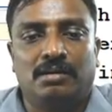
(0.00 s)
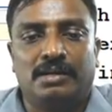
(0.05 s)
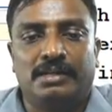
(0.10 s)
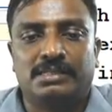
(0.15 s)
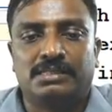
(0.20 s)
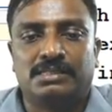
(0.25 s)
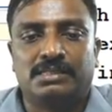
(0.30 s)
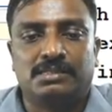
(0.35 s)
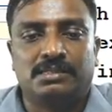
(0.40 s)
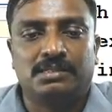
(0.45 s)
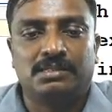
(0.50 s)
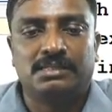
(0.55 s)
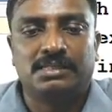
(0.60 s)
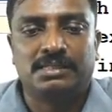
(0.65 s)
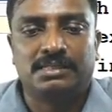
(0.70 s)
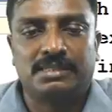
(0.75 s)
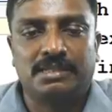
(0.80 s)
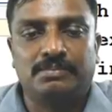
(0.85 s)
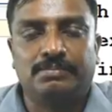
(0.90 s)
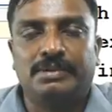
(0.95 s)
is
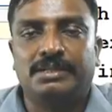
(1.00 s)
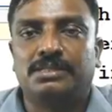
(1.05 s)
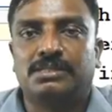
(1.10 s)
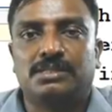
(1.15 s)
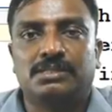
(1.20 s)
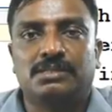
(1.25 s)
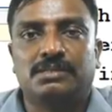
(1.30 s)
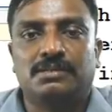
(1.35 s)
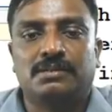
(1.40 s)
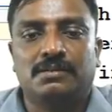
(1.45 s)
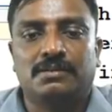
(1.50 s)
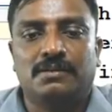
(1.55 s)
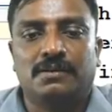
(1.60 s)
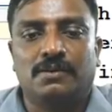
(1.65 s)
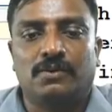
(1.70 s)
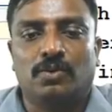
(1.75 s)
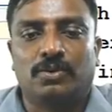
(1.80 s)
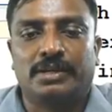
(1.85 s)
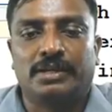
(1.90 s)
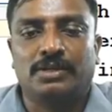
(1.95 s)
16 bits.
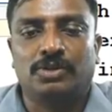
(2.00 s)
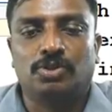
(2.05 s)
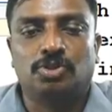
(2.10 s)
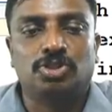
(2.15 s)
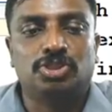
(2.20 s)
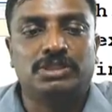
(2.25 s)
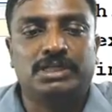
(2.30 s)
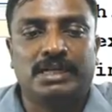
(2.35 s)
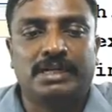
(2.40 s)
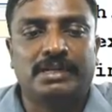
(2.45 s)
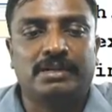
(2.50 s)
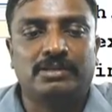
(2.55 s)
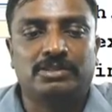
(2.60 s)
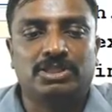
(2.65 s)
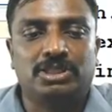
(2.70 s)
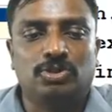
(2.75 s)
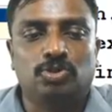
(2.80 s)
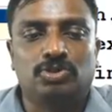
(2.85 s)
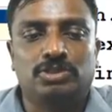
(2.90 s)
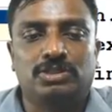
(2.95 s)
Okay, you check
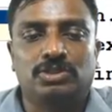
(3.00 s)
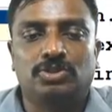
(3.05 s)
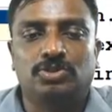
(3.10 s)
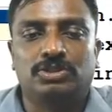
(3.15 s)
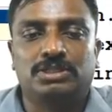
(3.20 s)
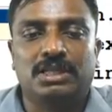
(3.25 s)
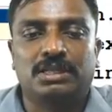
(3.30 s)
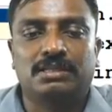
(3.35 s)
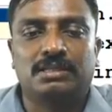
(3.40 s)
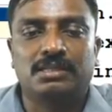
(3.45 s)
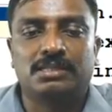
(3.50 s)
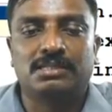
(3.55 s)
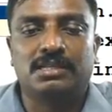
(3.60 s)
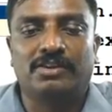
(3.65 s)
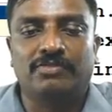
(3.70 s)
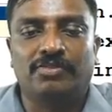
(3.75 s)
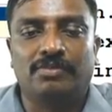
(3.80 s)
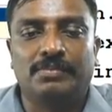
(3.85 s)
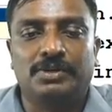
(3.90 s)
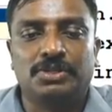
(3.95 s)
it. You check this
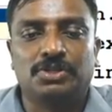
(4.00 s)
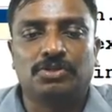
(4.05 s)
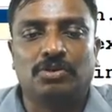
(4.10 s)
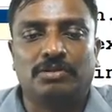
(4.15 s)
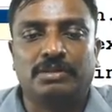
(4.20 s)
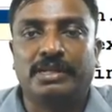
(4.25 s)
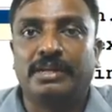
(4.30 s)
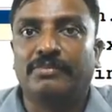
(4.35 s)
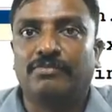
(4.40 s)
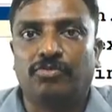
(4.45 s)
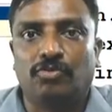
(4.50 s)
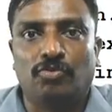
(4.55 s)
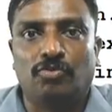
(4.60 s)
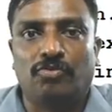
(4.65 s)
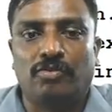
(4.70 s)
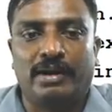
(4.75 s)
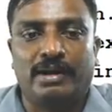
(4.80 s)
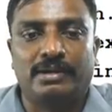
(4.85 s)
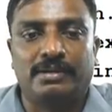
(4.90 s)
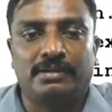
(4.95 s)
information on the info
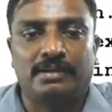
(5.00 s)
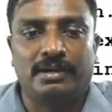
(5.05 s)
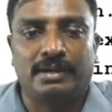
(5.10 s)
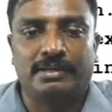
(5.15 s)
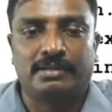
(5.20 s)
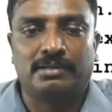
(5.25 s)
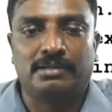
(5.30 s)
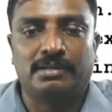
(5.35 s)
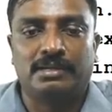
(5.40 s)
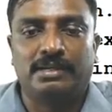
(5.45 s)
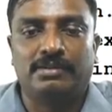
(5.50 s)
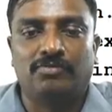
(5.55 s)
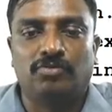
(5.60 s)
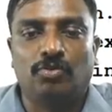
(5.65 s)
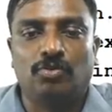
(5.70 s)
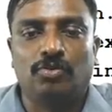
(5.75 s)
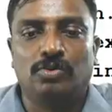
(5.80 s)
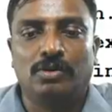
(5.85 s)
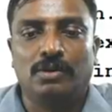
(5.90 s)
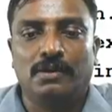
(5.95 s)
file. Like
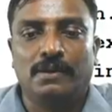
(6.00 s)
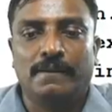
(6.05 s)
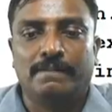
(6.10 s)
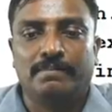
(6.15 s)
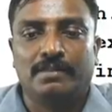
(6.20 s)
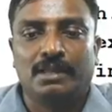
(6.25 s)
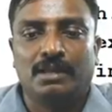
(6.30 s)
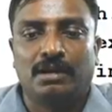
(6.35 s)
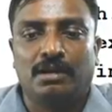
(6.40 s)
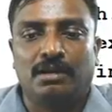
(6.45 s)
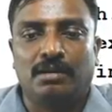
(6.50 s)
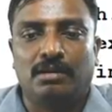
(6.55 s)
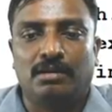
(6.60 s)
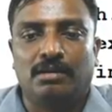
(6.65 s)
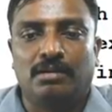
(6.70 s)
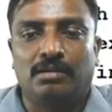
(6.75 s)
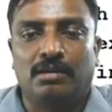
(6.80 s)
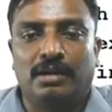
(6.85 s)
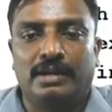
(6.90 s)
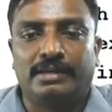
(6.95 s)
info,
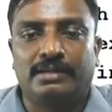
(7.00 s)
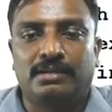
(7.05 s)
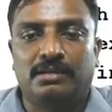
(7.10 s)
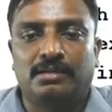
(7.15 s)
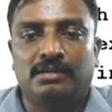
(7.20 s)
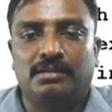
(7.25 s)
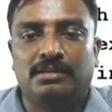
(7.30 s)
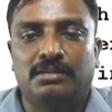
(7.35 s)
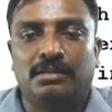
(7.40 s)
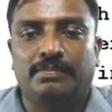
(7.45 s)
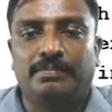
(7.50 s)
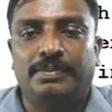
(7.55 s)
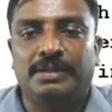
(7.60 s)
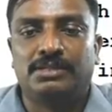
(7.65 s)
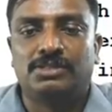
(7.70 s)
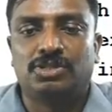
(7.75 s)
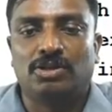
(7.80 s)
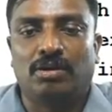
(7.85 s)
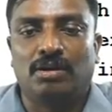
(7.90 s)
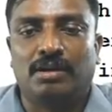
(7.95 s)
like the
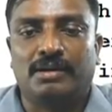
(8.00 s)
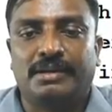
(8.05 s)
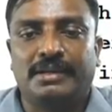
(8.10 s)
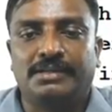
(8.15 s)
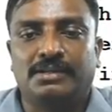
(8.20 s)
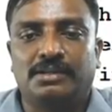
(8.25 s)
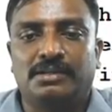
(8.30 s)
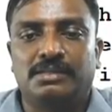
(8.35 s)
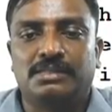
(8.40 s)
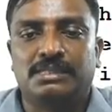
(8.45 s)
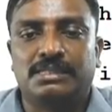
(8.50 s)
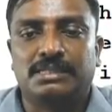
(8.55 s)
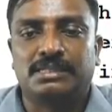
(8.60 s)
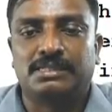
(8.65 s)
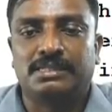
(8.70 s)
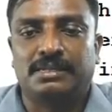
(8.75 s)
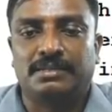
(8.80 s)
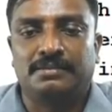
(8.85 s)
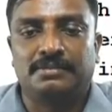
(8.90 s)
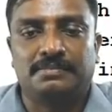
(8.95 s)
bits allocated is
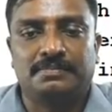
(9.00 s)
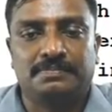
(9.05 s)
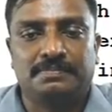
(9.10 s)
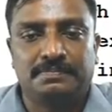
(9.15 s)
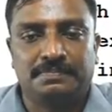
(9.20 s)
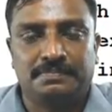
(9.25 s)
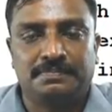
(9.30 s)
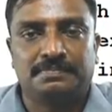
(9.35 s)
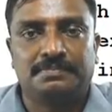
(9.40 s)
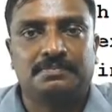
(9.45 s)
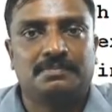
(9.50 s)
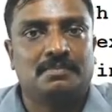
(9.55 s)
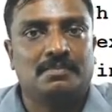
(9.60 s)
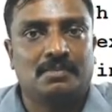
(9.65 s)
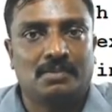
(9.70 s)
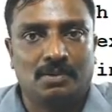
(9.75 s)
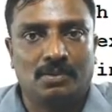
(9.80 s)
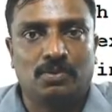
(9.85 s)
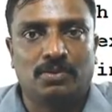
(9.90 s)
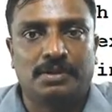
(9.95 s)
16.
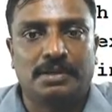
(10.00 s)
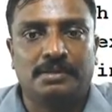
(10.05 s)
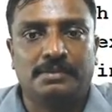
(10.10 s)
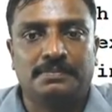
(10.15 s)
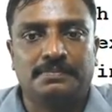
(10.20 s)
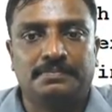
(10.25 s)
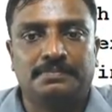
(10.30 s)
Okay.